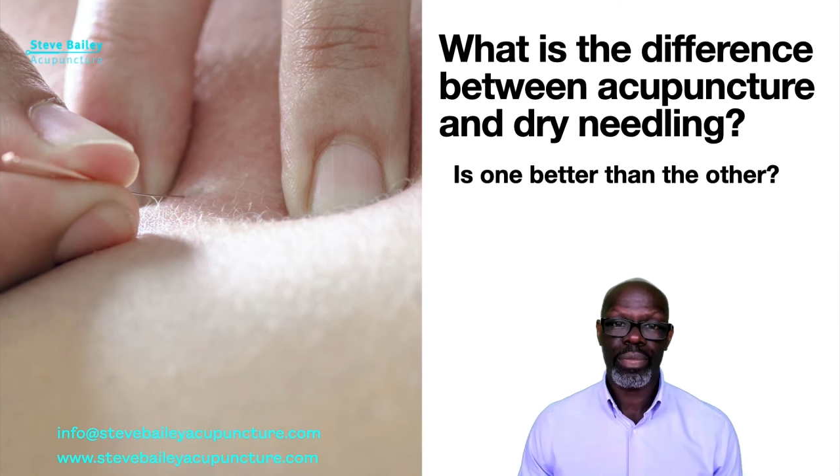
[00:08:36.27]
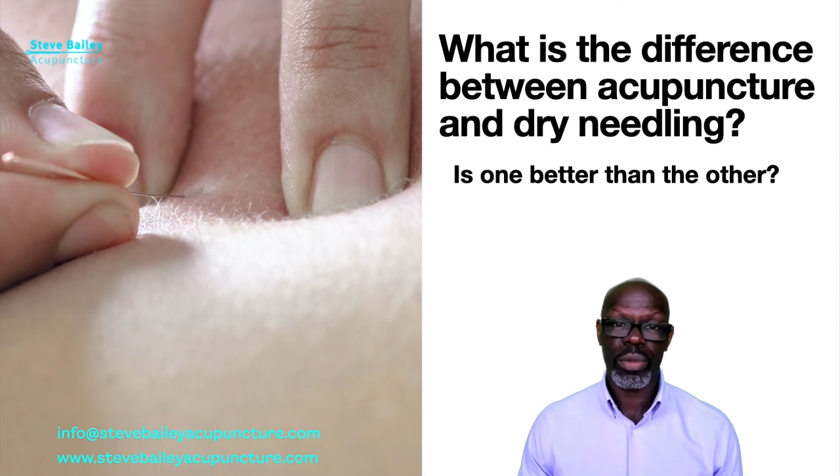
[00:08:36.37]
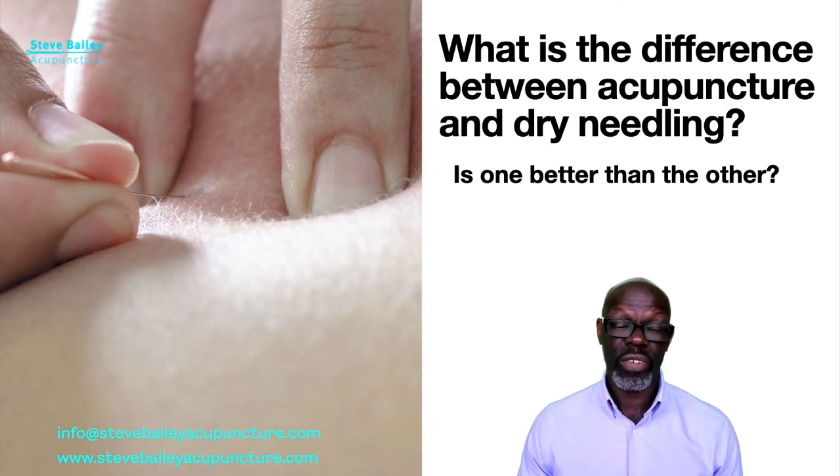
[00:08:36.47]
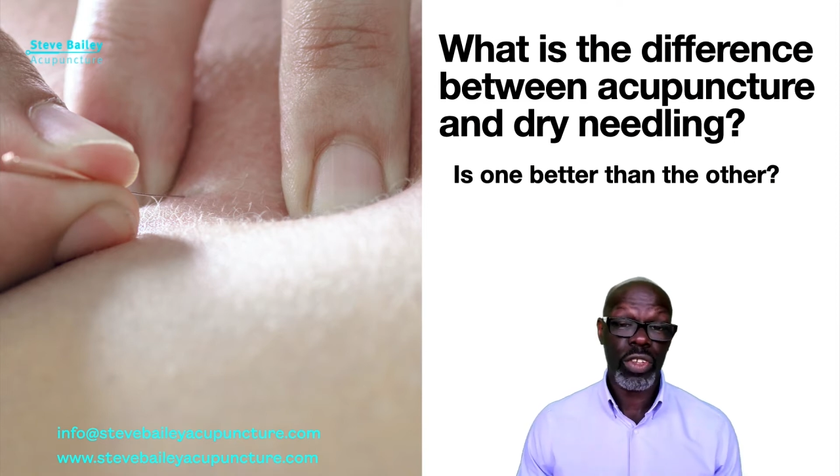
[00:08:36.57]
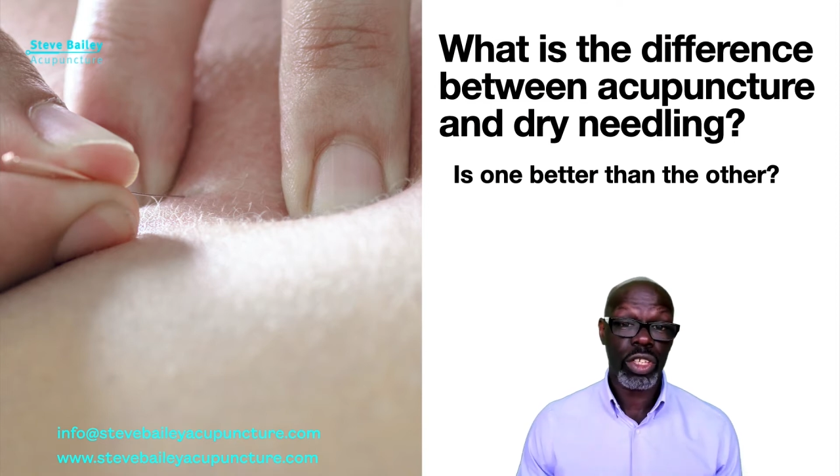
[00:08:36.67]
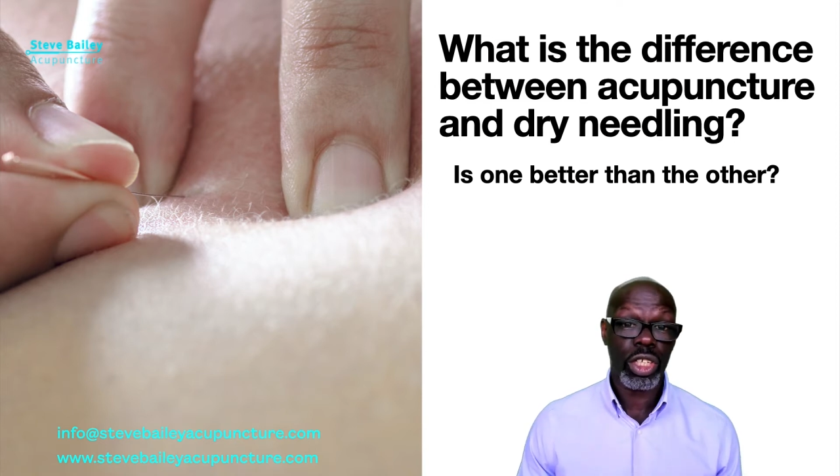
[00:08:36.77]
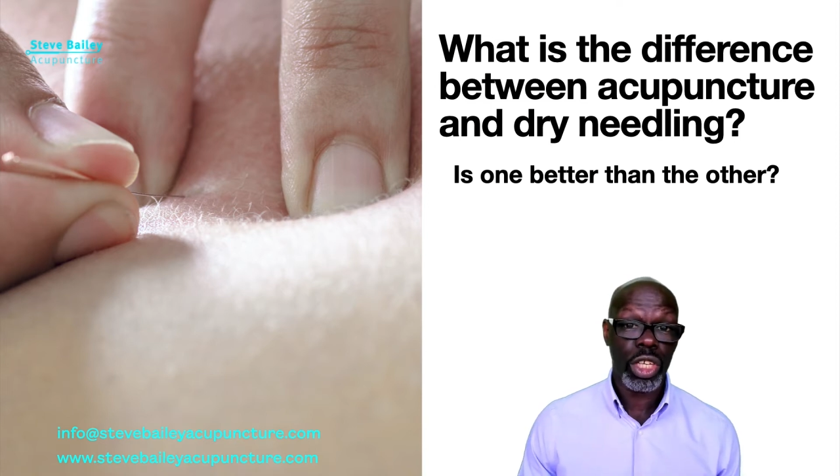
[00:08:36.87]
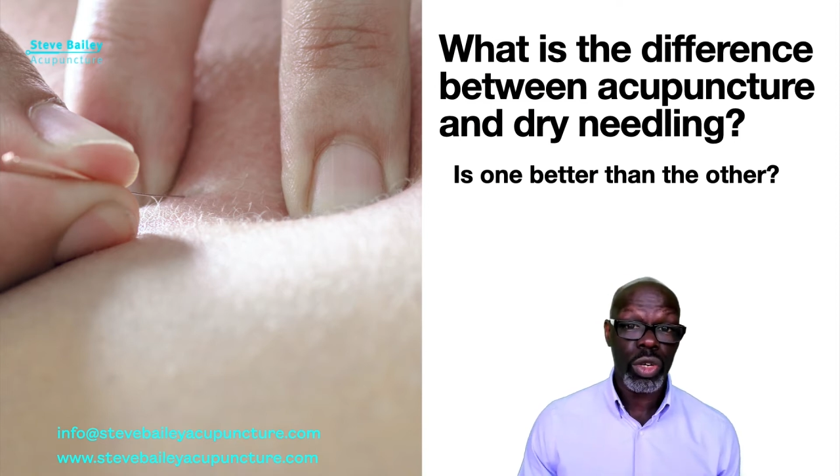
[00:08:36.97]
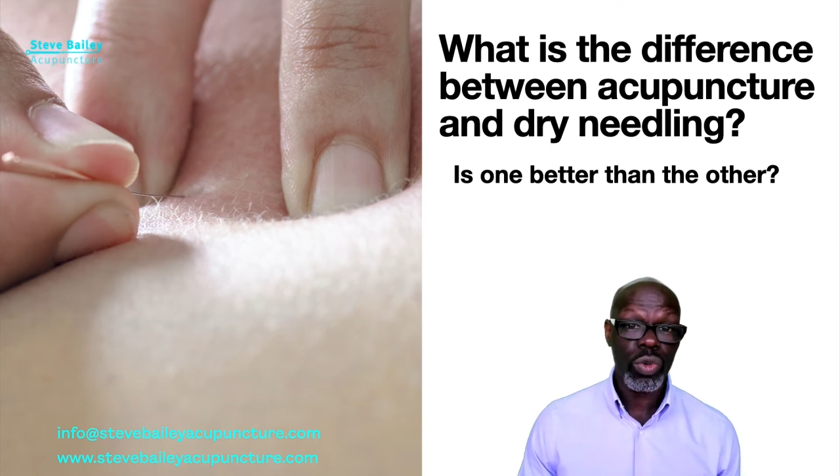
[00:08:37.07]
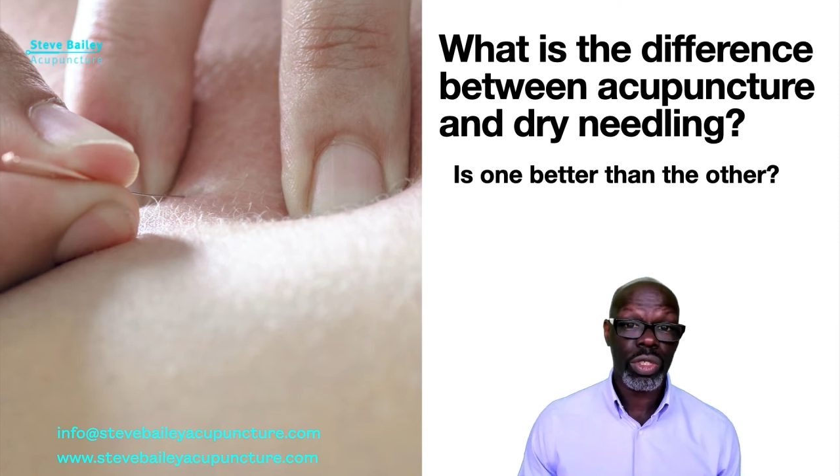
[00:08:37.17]
If it's
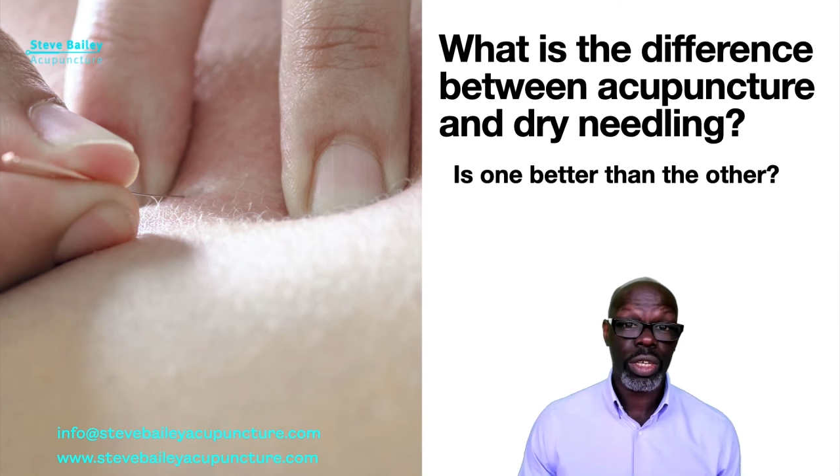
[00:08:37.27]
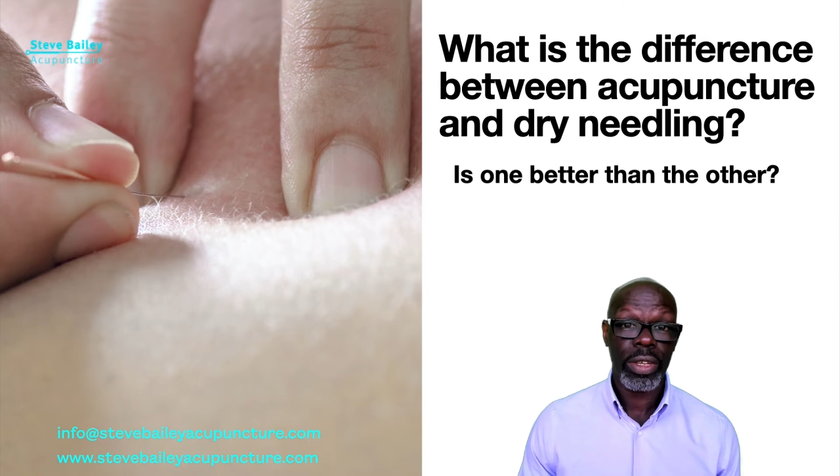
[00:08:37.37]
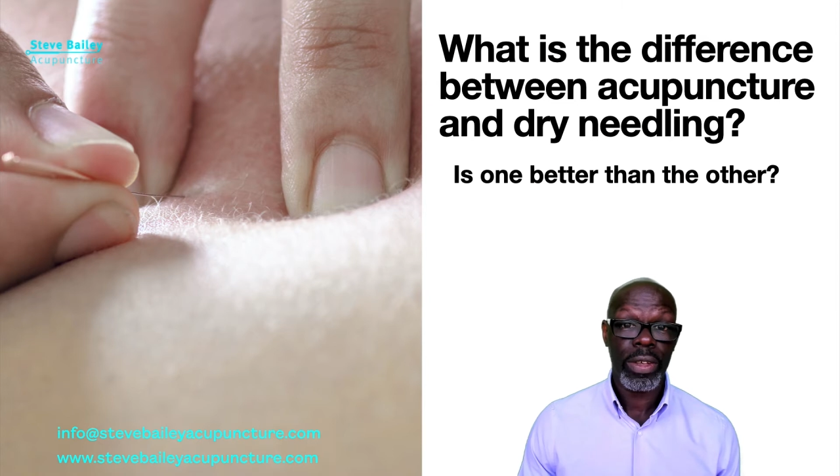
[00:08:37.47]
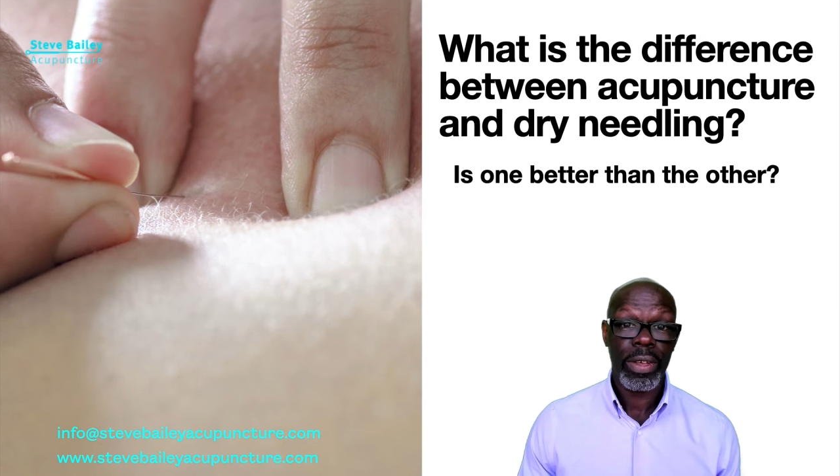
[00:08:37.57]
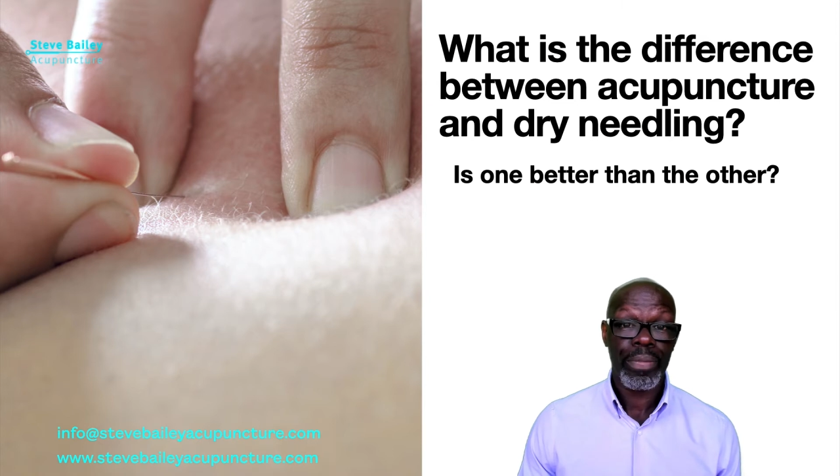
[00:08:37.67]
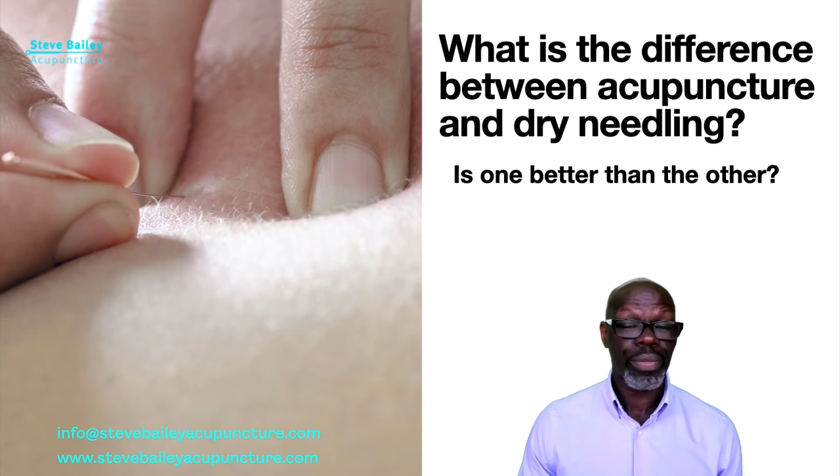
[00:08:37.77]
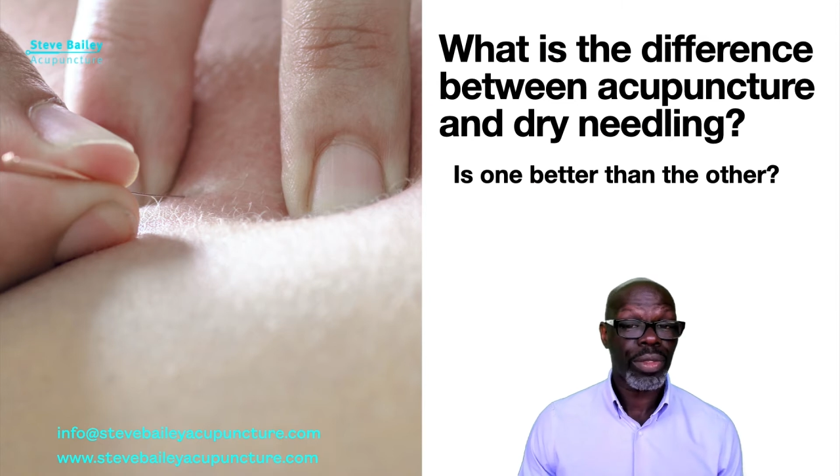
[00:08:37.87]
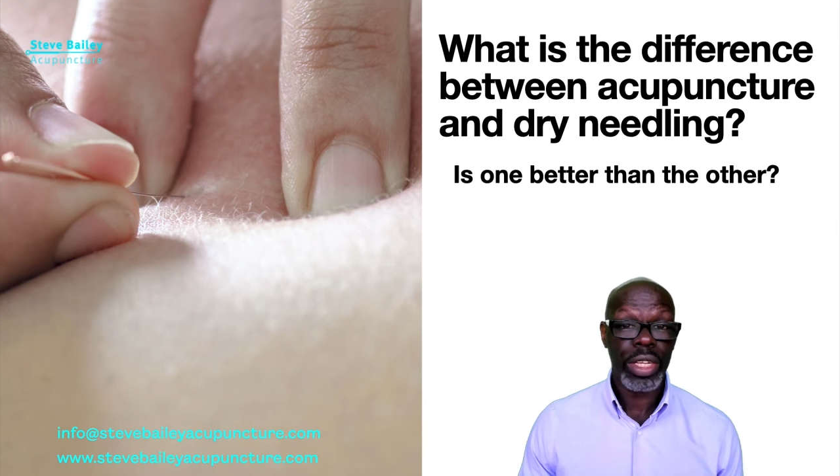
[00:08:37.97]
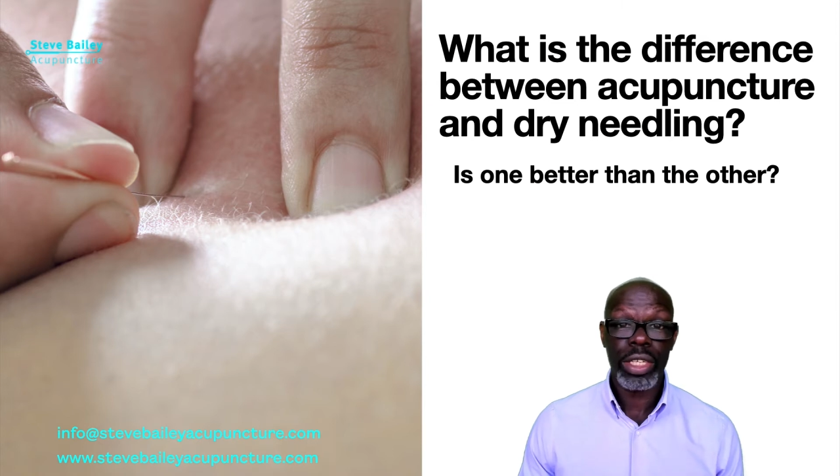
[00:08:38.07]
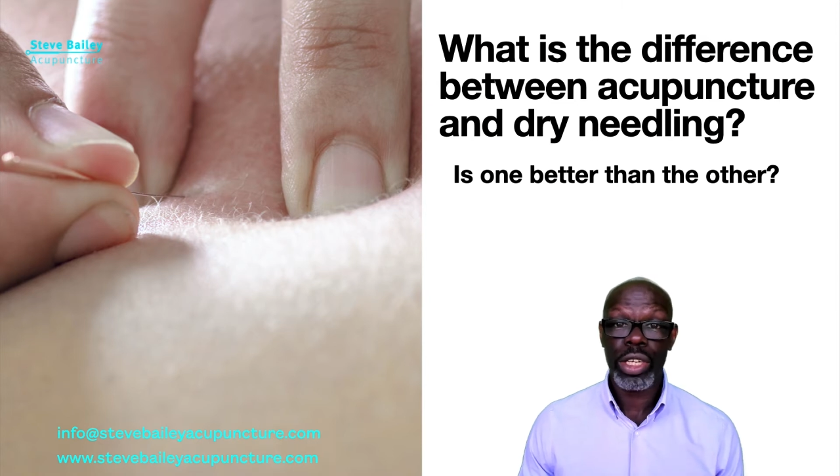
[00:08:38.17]
acute,
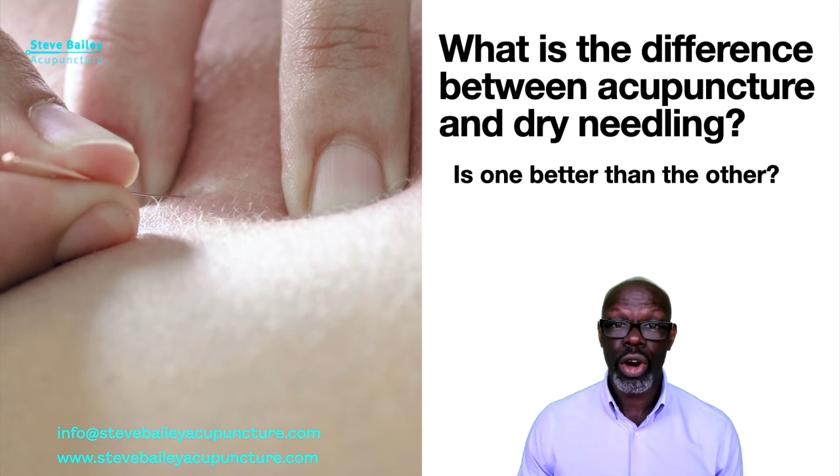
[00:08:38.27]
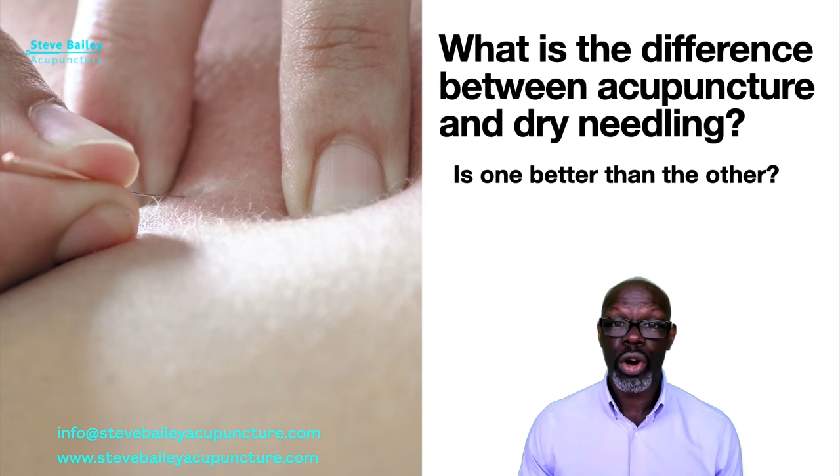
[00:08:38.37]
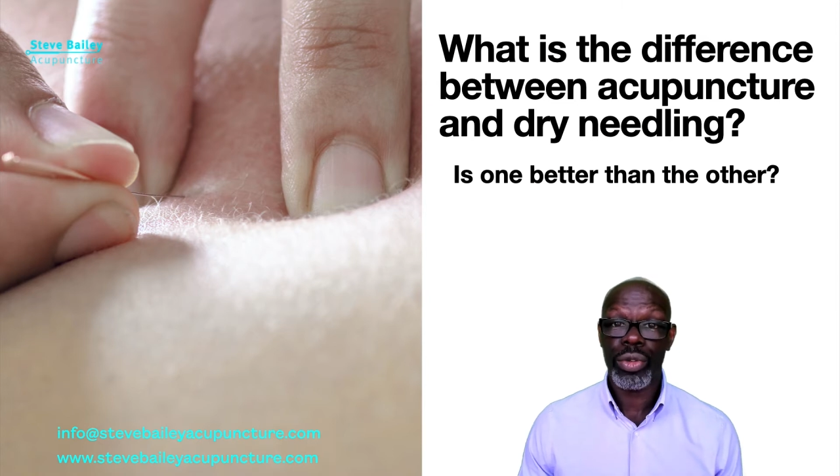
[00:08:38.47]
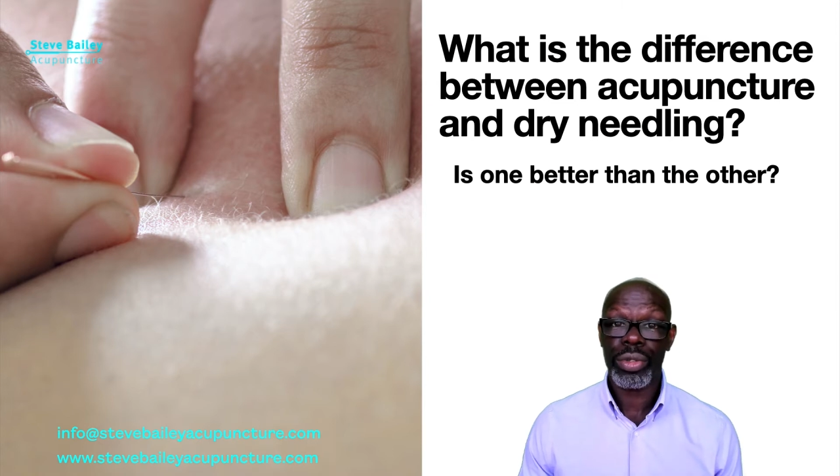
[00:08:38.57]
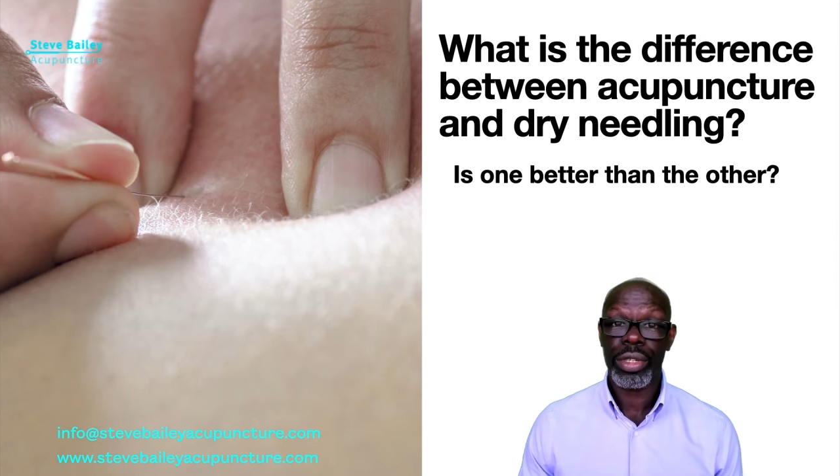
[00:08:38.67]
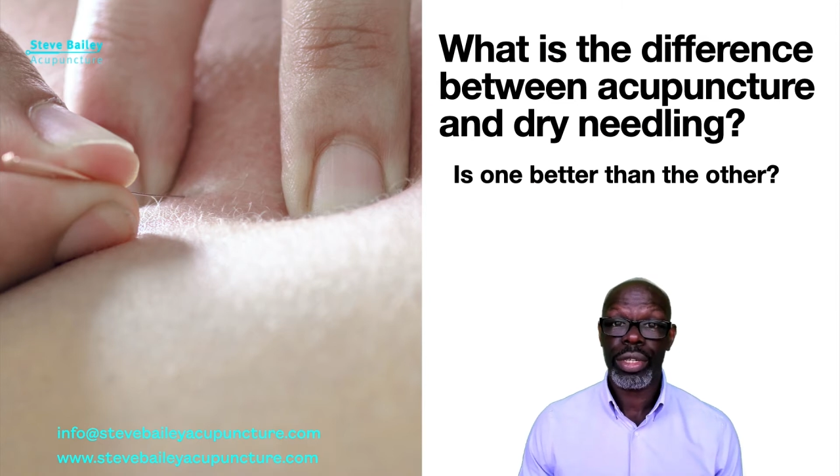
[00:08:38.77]
then you can't,